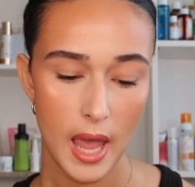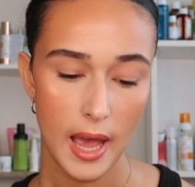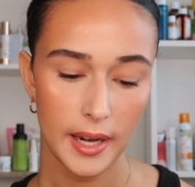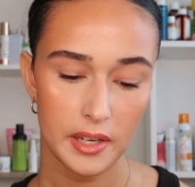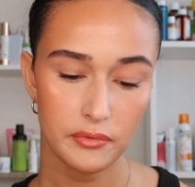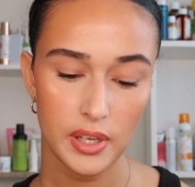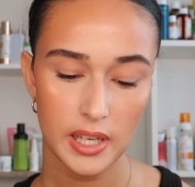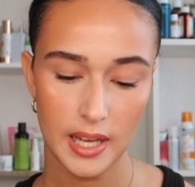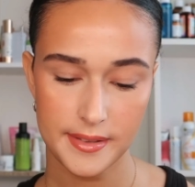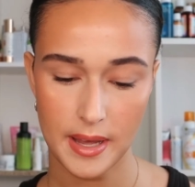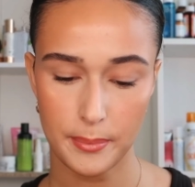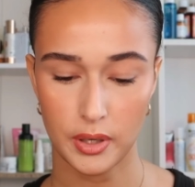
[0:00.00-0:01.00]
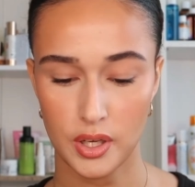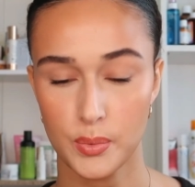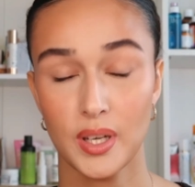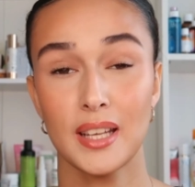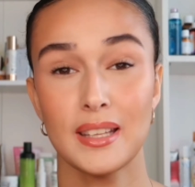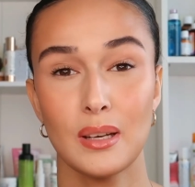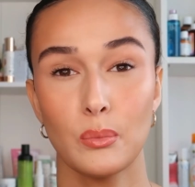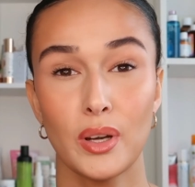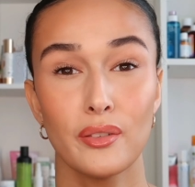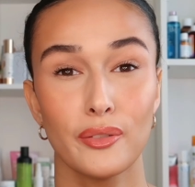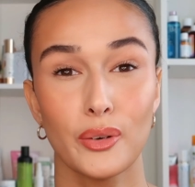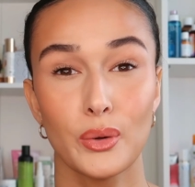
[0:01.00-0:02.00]
And I realized that because when I then
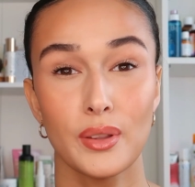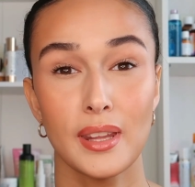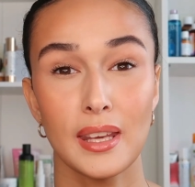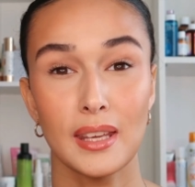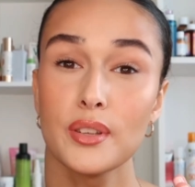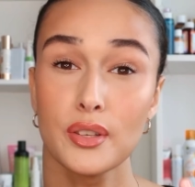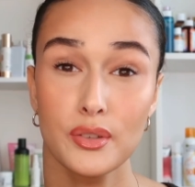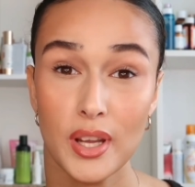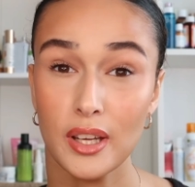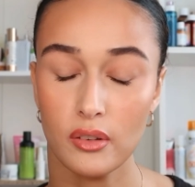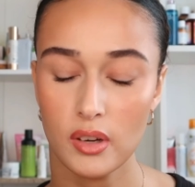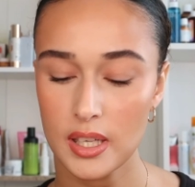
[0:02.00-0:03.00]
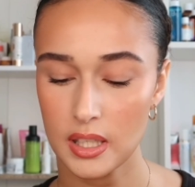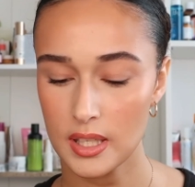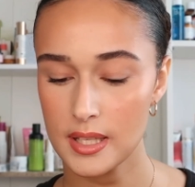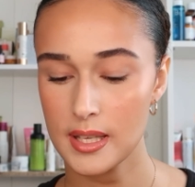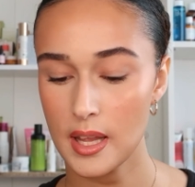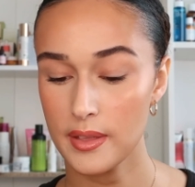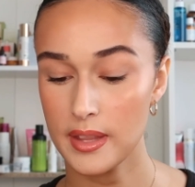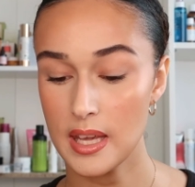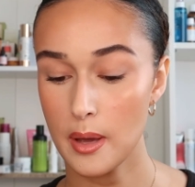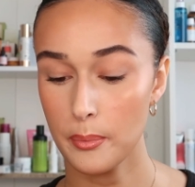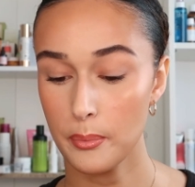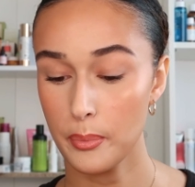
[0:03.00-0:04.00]
went through the ingredients,
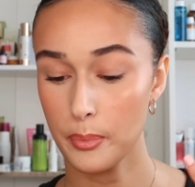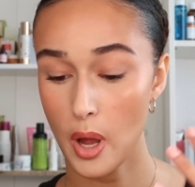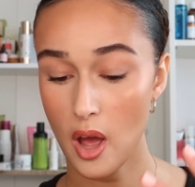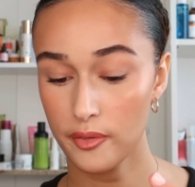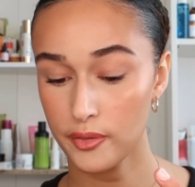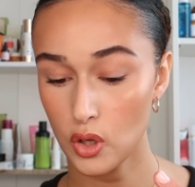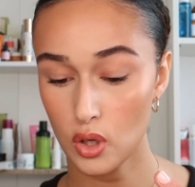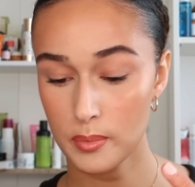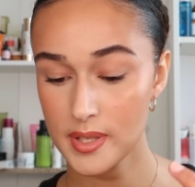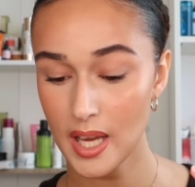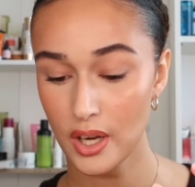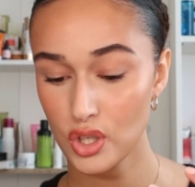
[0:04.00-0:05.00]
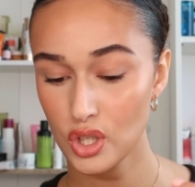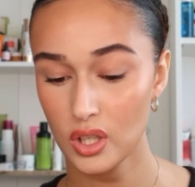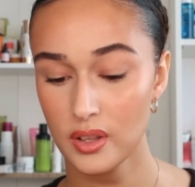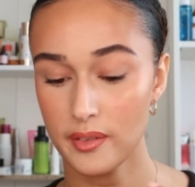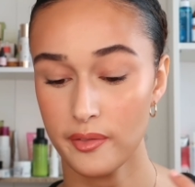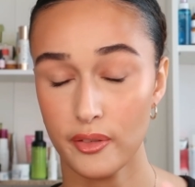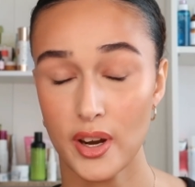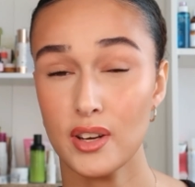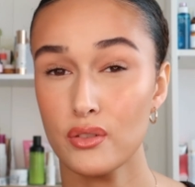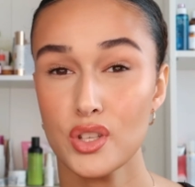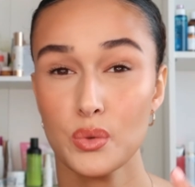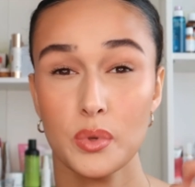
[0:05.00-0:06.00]
the perfume section, the
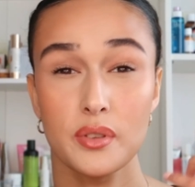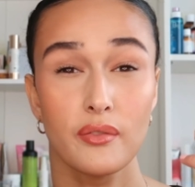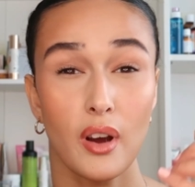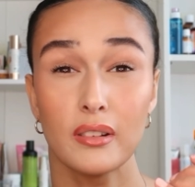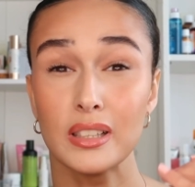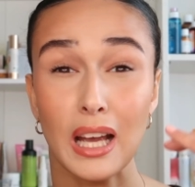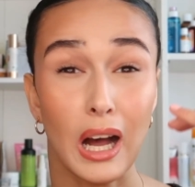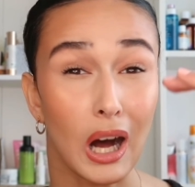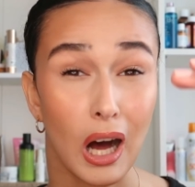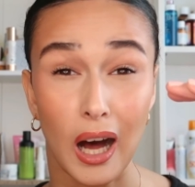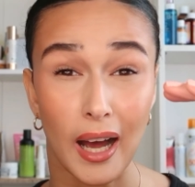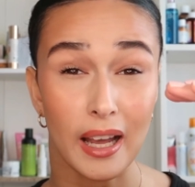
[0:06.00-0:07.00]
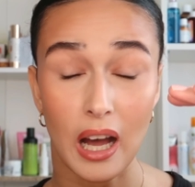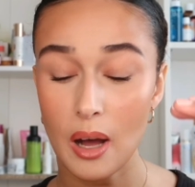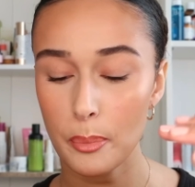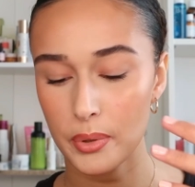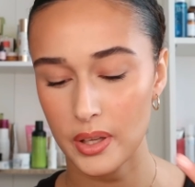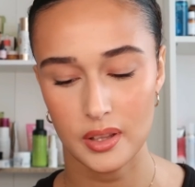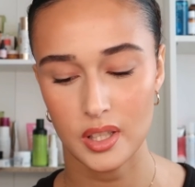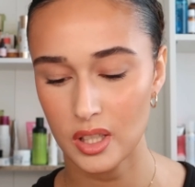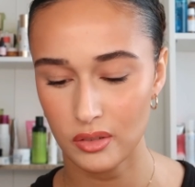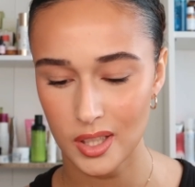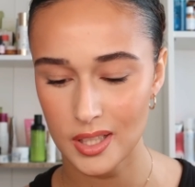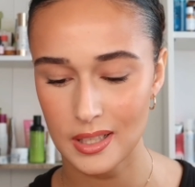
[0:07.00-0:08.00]
fragrance was very high up in the
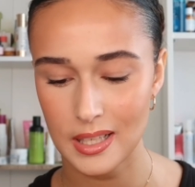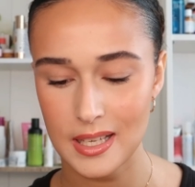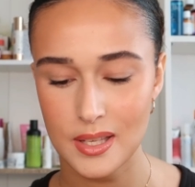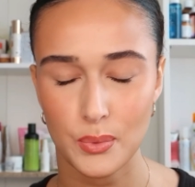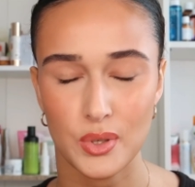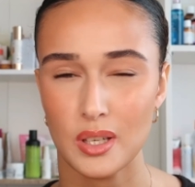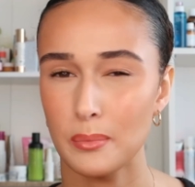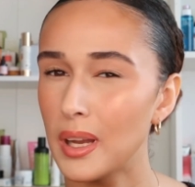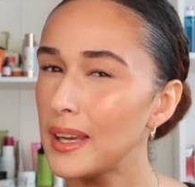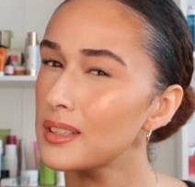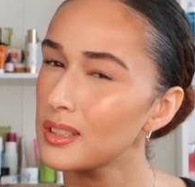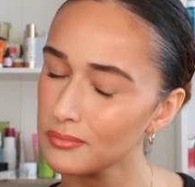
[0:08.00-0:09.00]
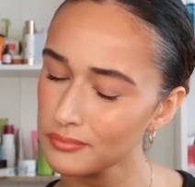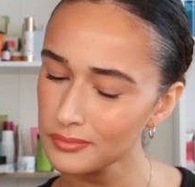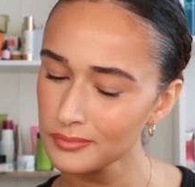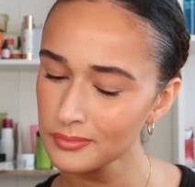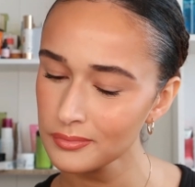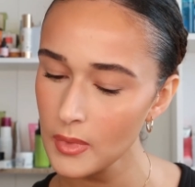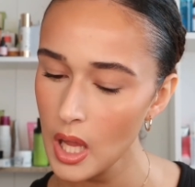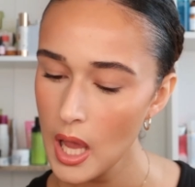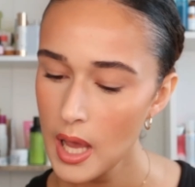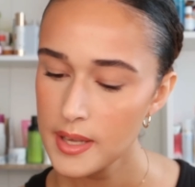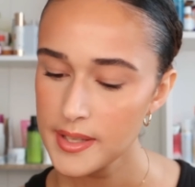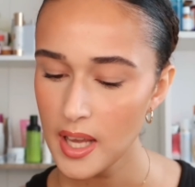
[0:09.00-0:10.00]
ingredient list, which I'm like,
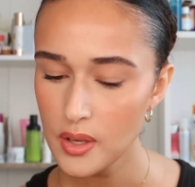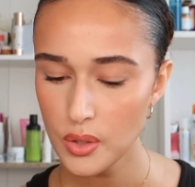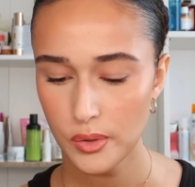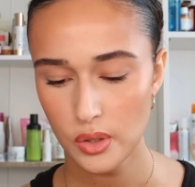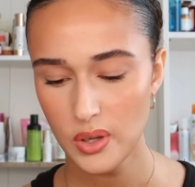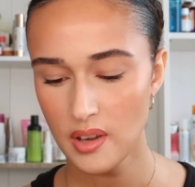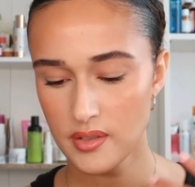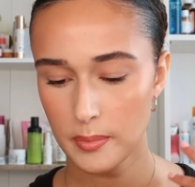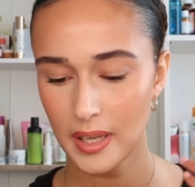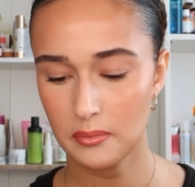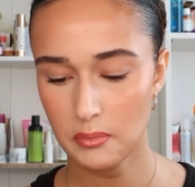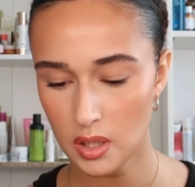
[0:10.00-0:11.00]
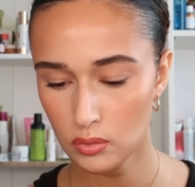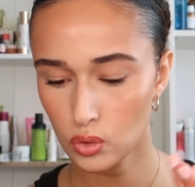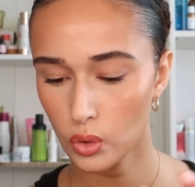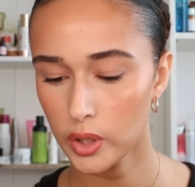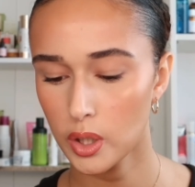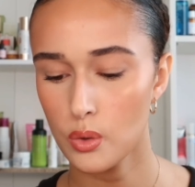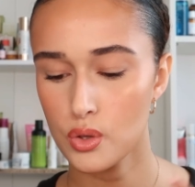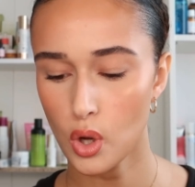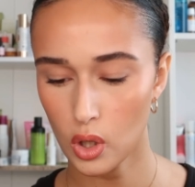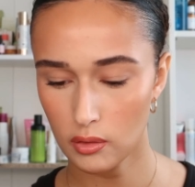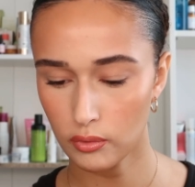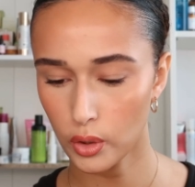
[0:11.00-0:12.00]
so yeah, so we do have some like mineral oils,
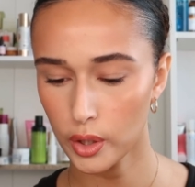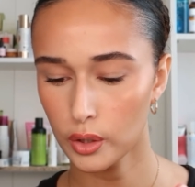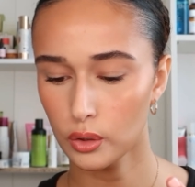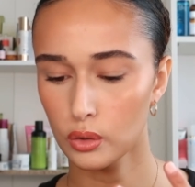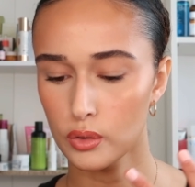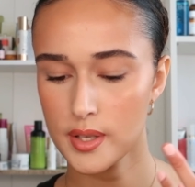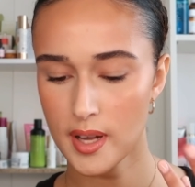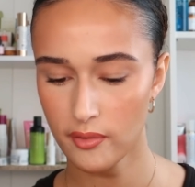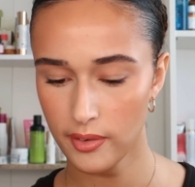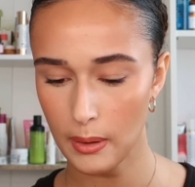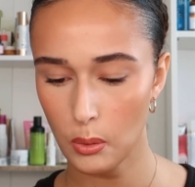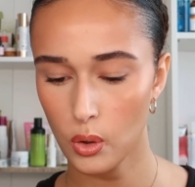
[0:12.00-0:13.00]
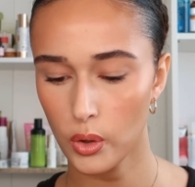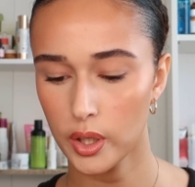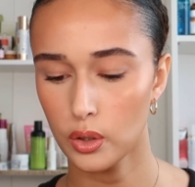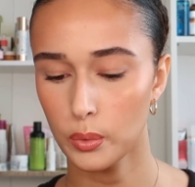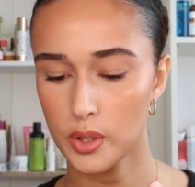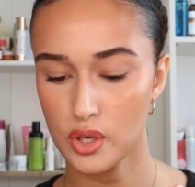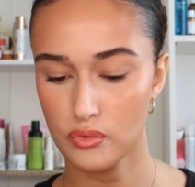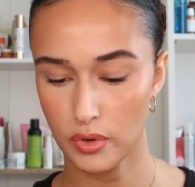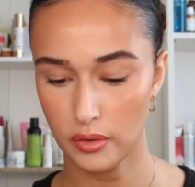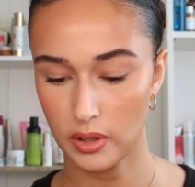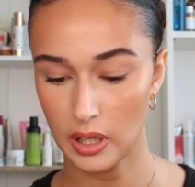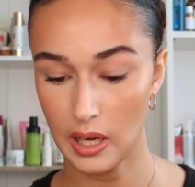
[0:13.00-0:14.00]
olive oil, sunflower oil, which is
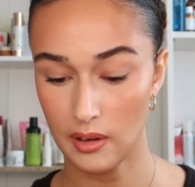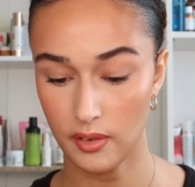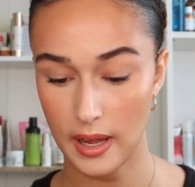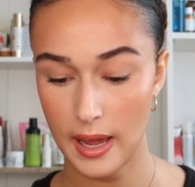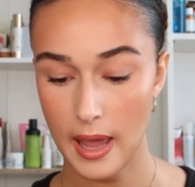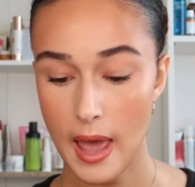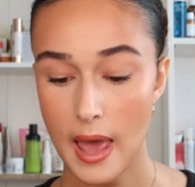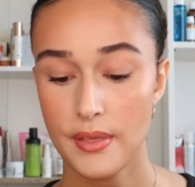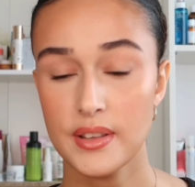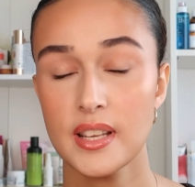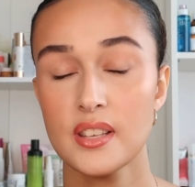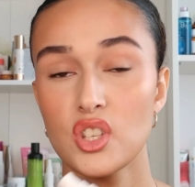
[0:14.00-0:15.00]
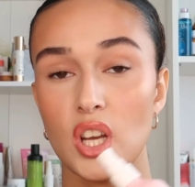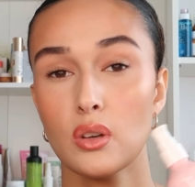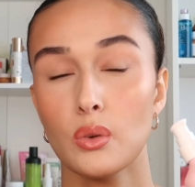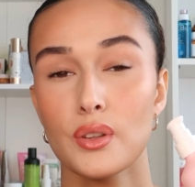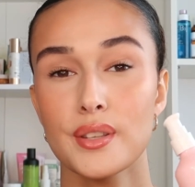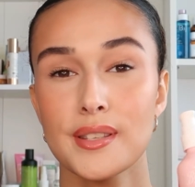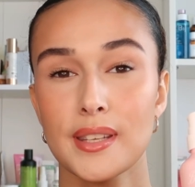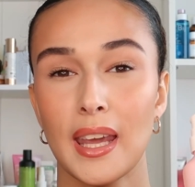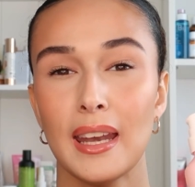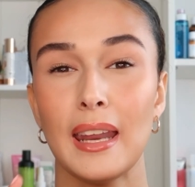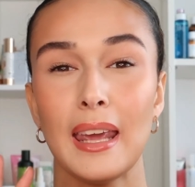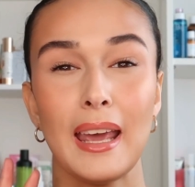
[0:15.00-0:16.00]
really, really lovely. This is gentle on the skin.